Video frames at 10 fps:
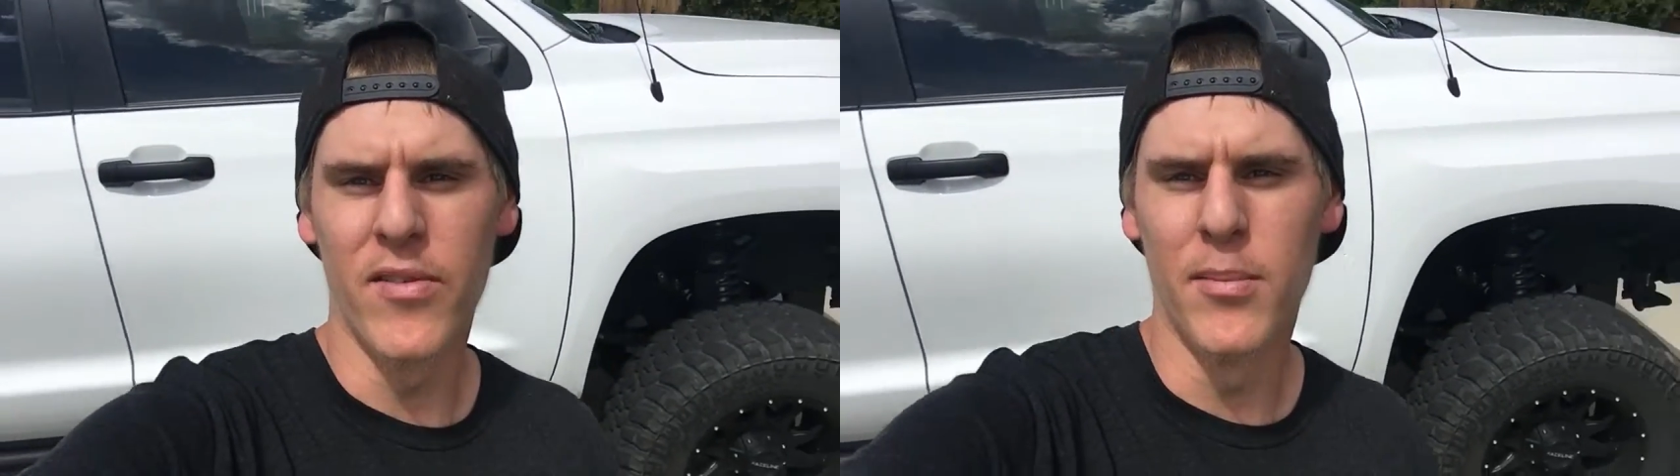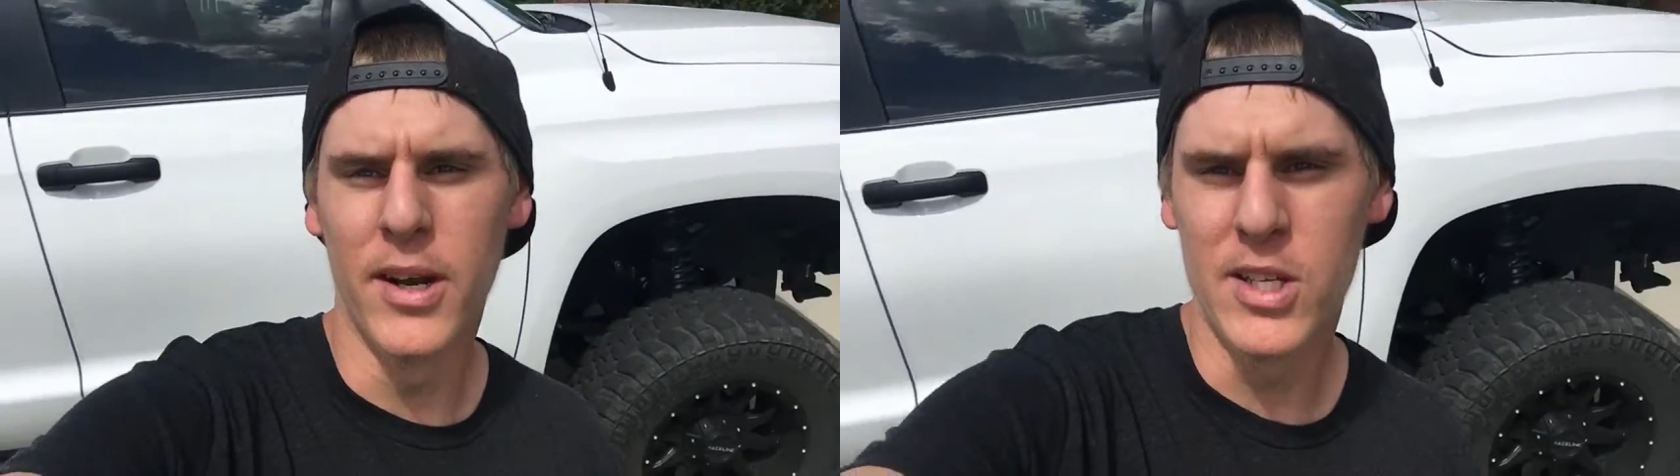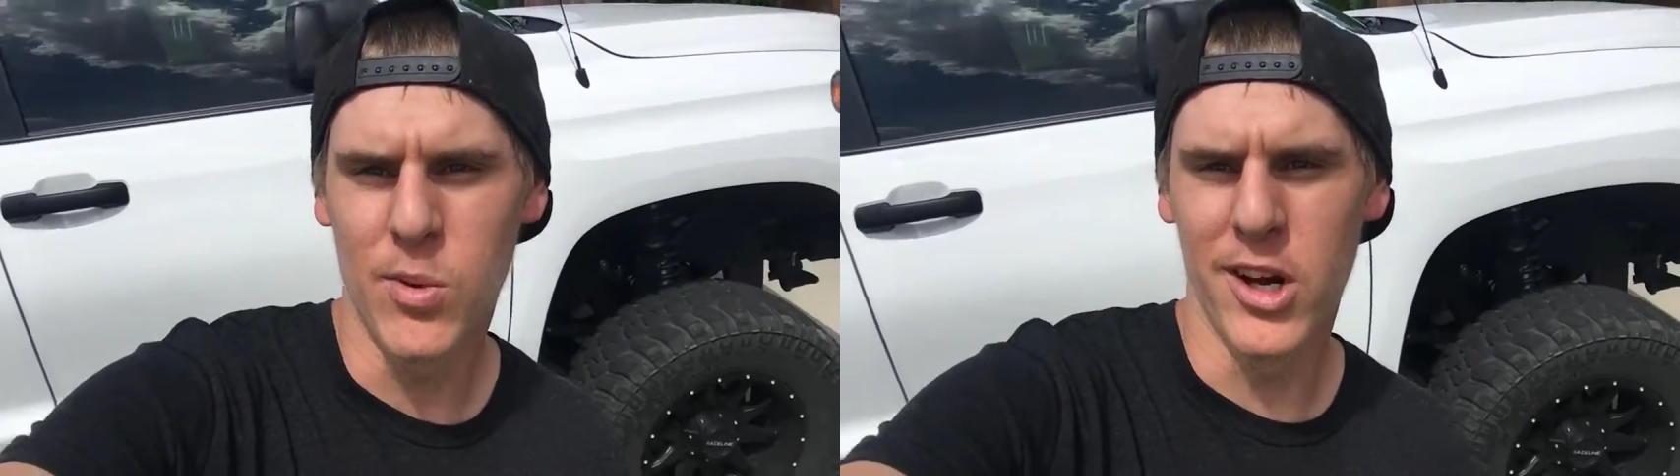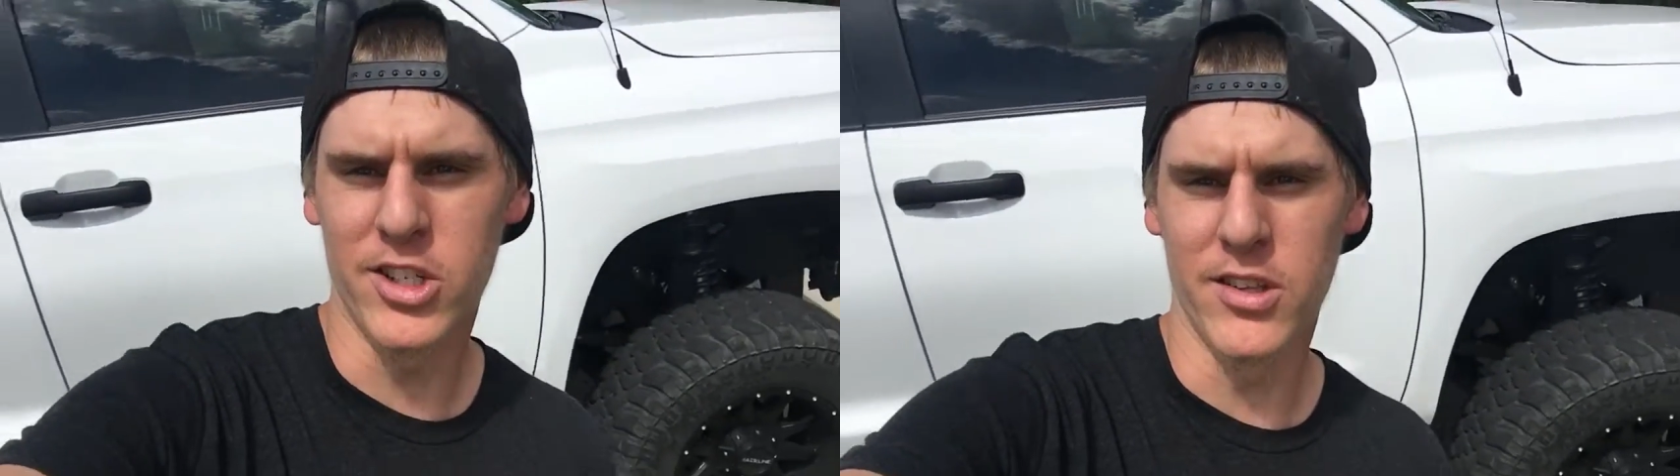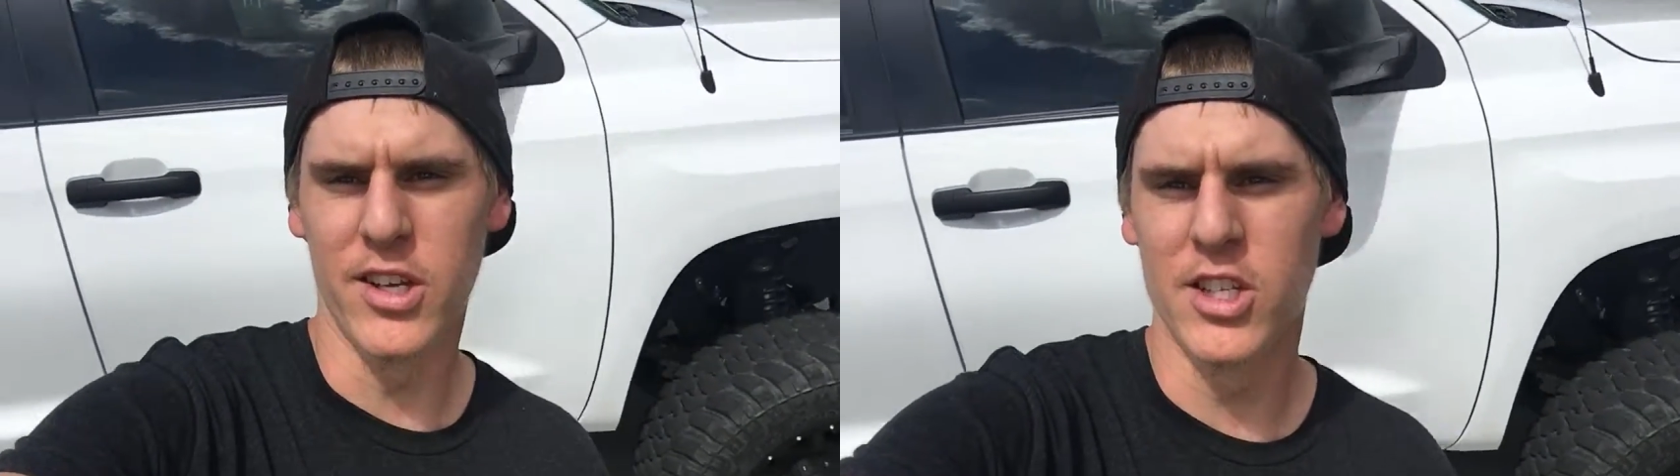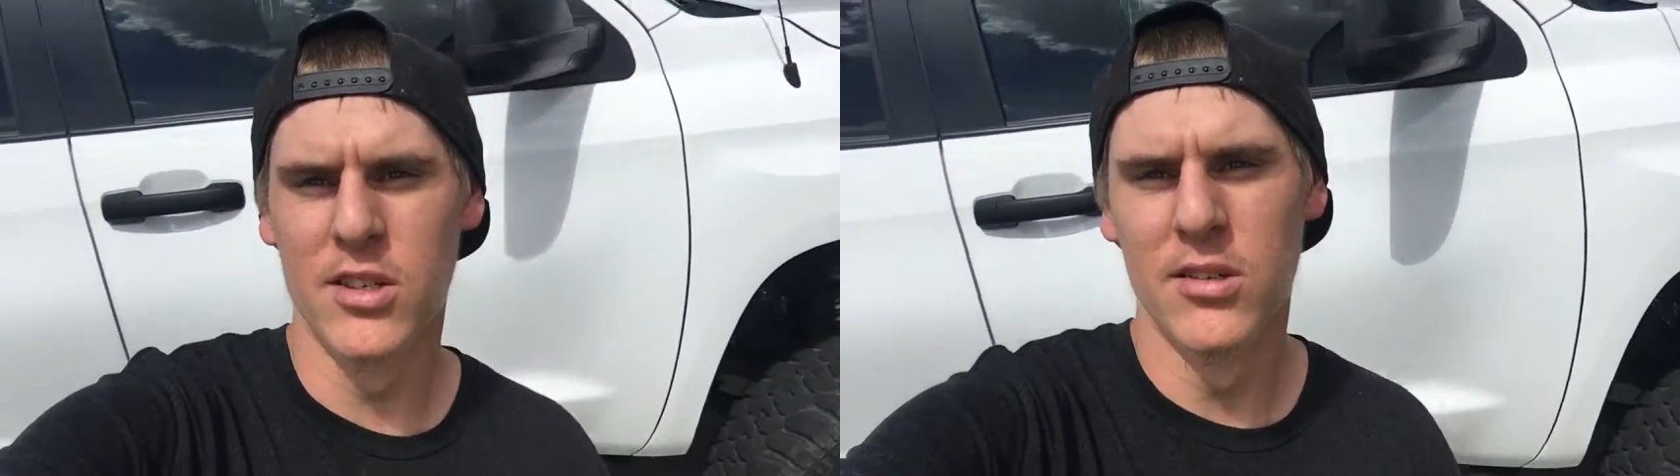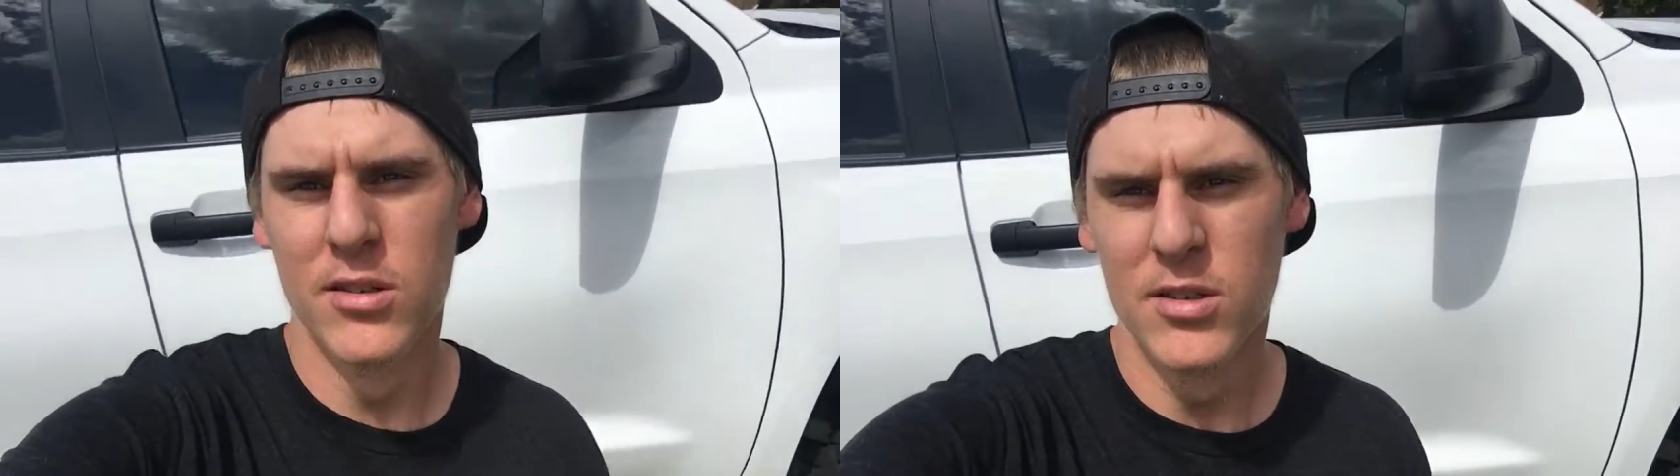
everybody's watching this